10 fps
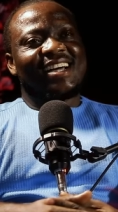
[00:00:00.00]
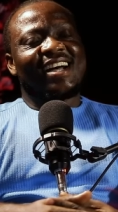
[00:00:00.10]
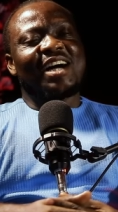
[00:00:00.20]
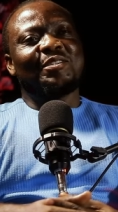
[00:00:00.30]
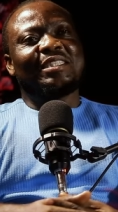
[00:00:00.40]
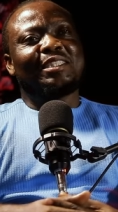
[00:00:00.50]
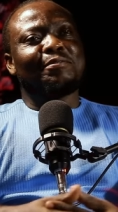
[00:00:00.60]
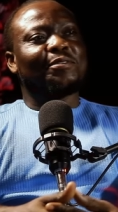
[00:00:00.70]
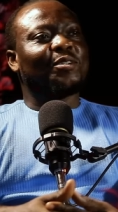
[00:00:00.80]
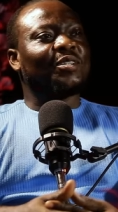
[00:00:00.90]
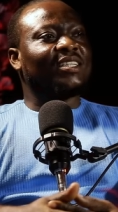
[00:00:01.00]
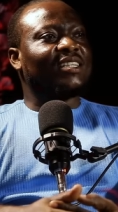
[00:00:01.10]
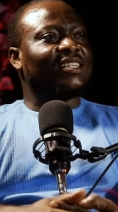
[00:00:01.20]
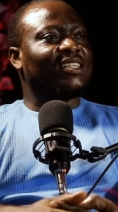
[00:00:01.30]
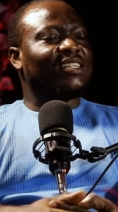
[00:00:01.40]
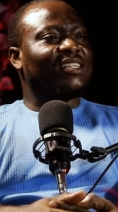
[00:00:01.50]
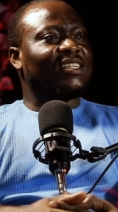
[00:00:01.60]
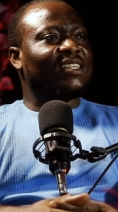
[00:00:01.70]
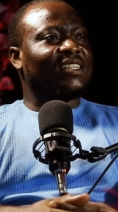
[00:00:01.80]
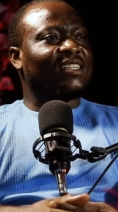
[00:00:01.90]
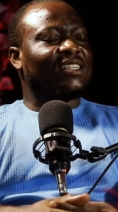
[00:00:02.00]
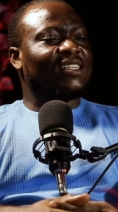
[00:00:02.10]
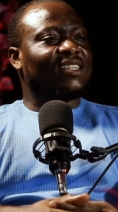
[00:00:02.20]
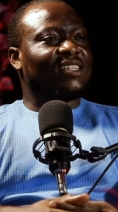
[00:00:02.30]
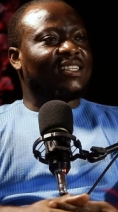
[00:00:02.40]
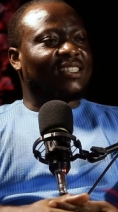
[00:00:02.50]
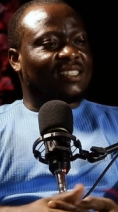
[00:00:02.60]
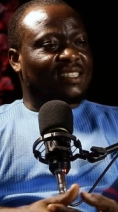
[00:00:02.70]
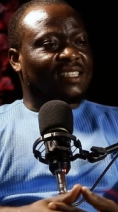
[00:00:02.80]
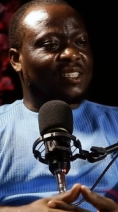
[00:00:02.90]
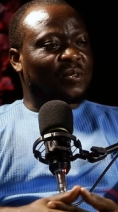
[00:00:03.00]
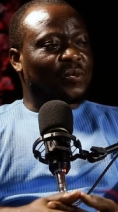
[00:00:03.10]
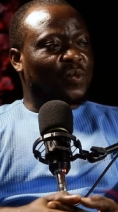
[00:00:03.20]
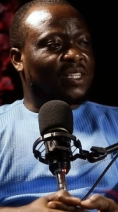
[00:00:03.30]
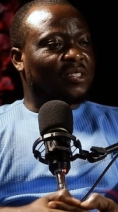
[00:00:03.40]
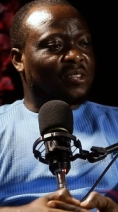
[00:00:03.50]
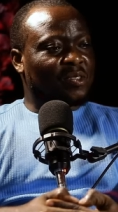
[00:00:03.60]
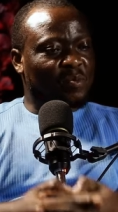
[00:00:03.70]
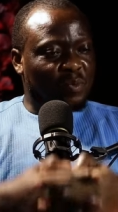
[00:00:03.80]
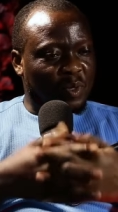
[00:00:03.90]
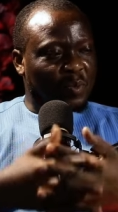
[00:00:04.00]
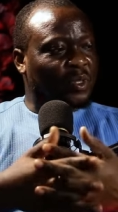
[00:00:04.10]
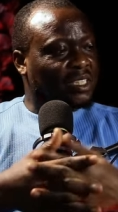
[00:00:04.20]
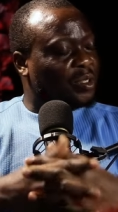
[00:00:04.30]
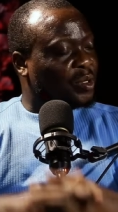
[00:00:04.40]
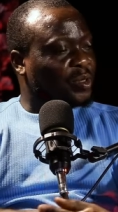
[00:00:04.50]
How difficult is it when promoting your